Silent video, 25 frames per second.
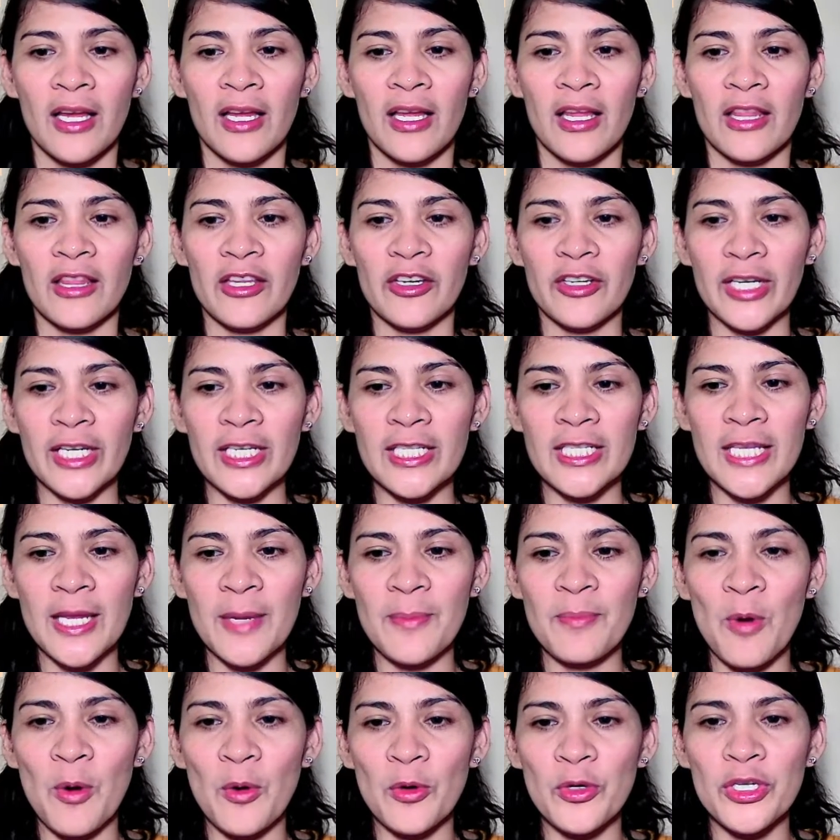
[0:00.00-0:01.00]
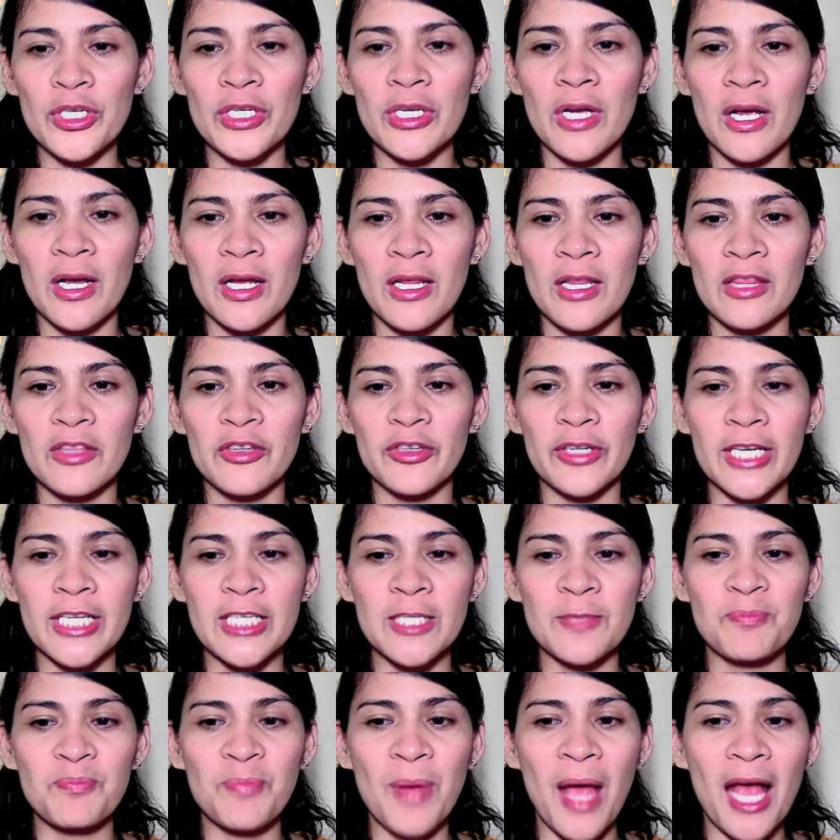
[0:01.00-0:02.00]
there is emotion, there
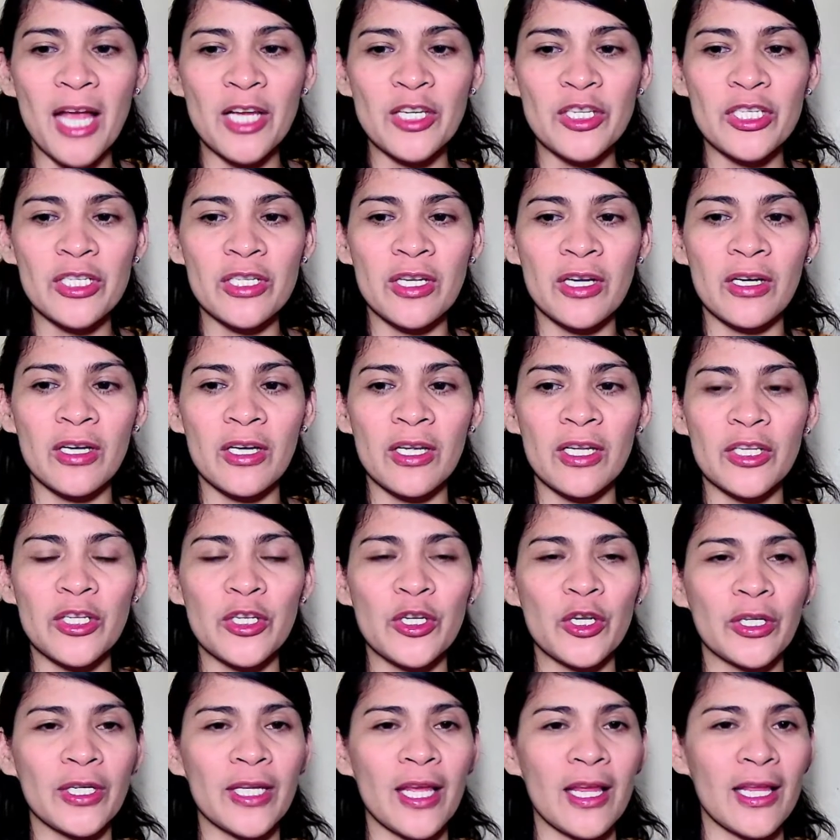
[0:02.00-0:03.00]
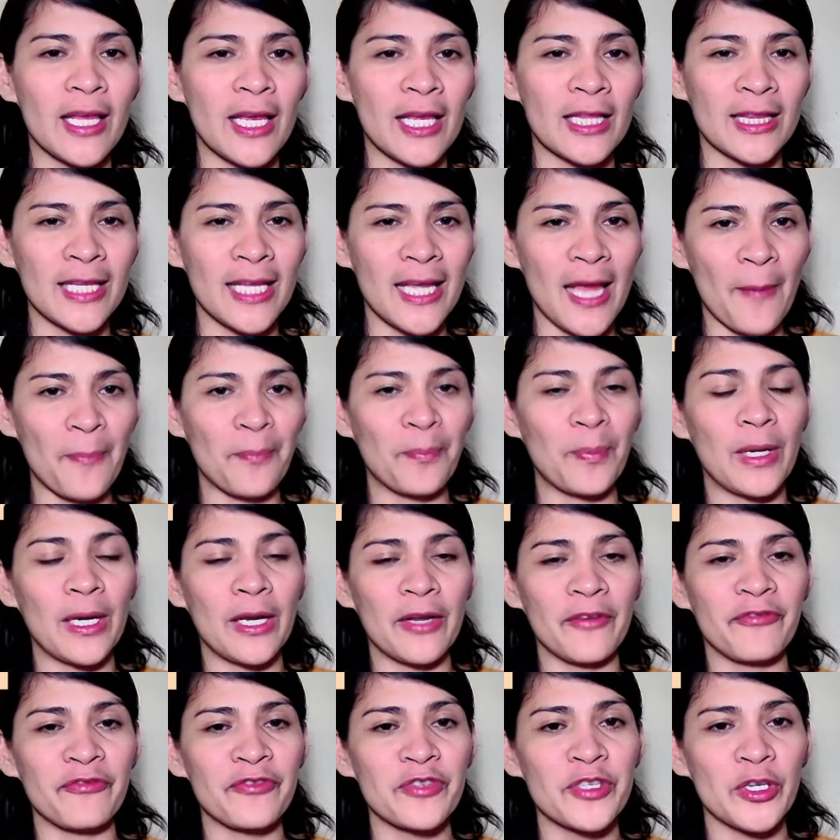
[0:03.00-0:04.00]
is passion, it
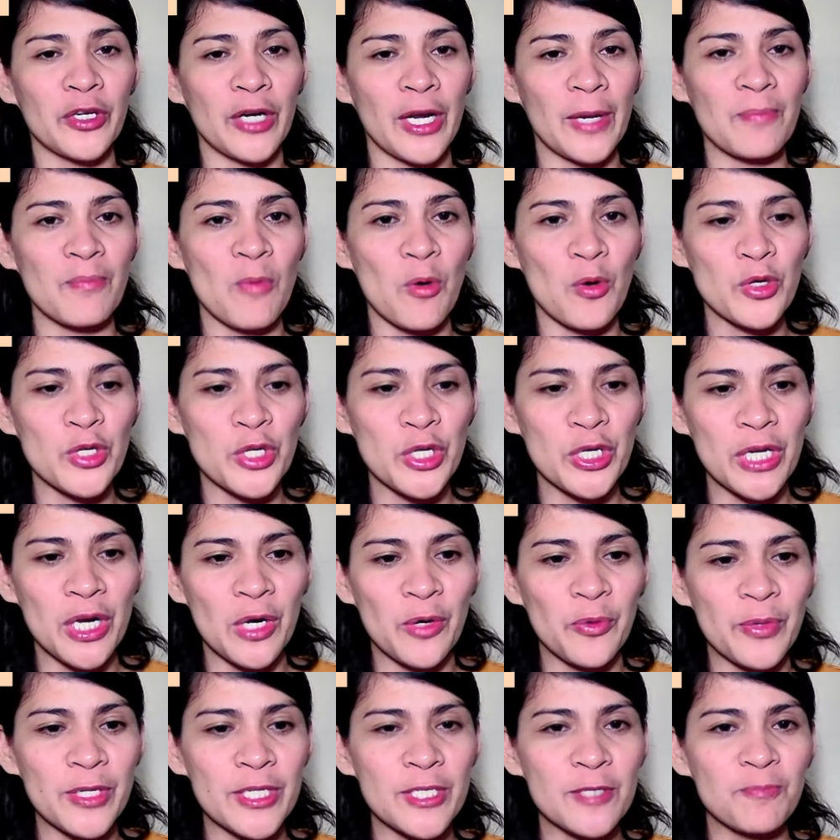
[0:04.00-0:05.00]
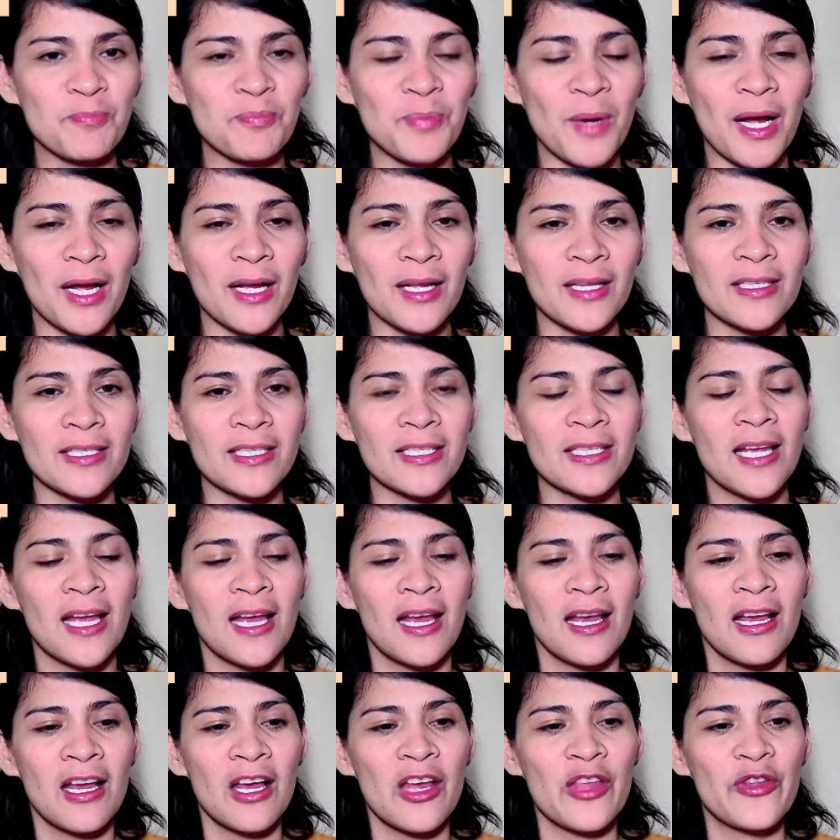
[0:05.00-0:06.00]
uplifts your emotional response,
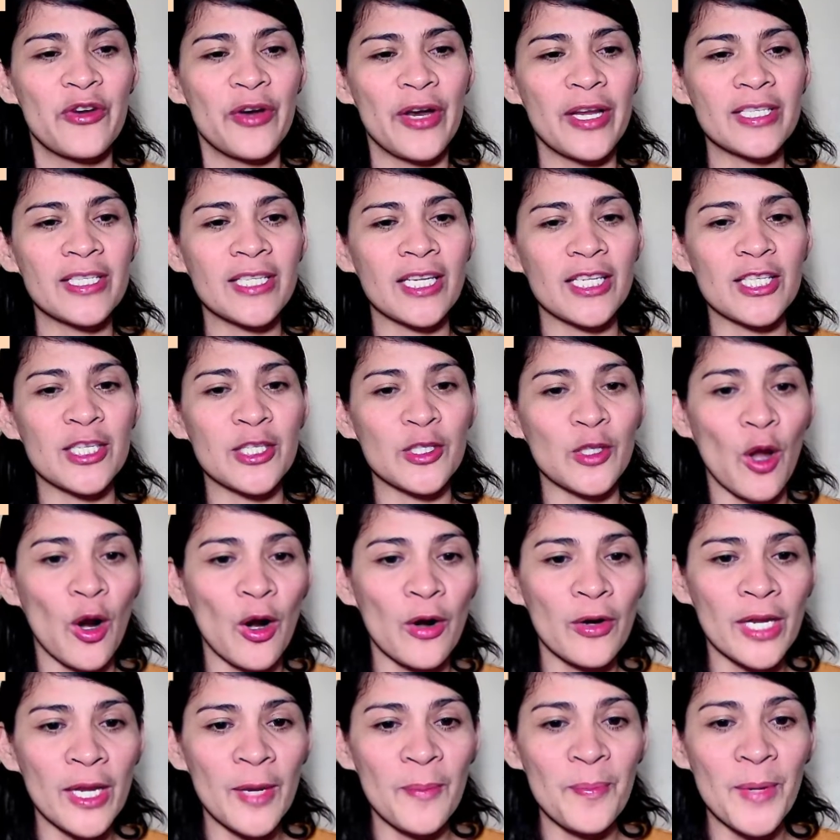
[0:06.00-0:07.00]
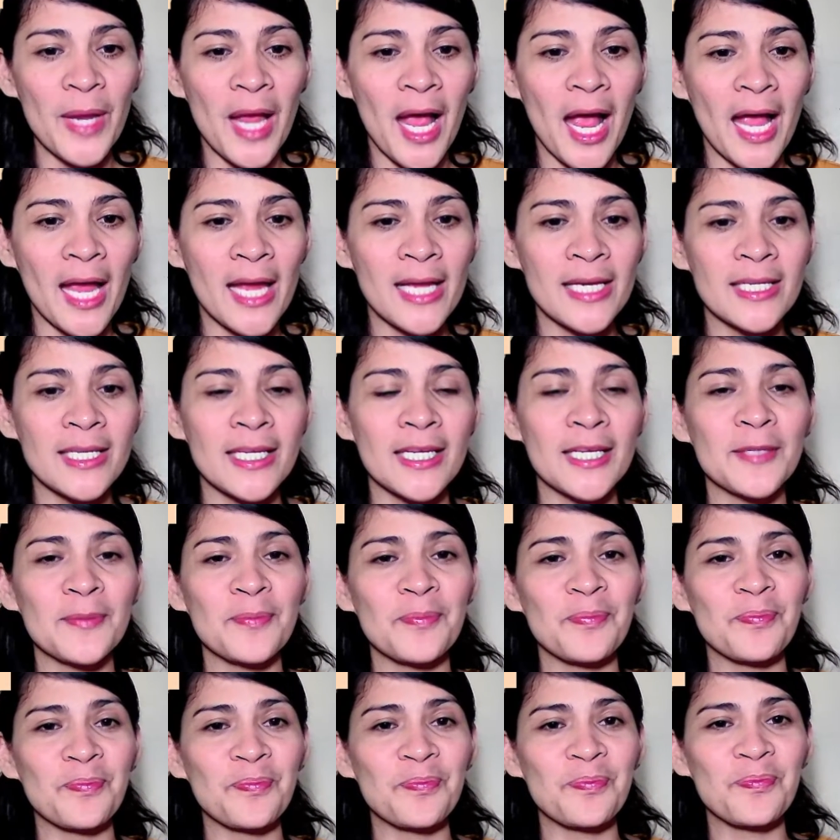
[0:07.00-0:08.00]
there is a story behind it,
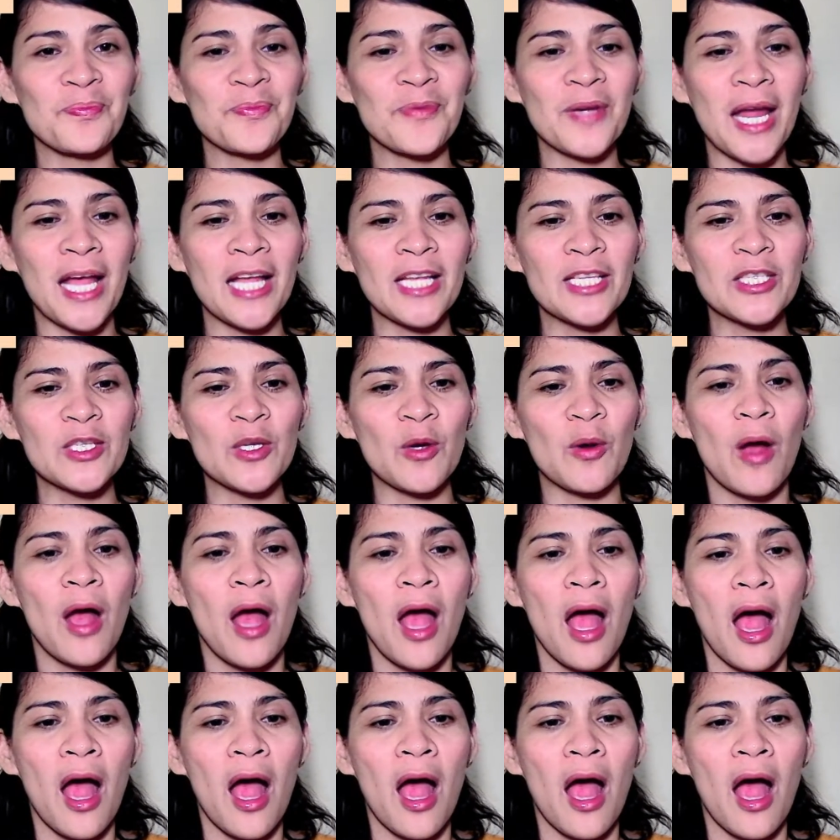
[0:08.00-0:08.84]
right? So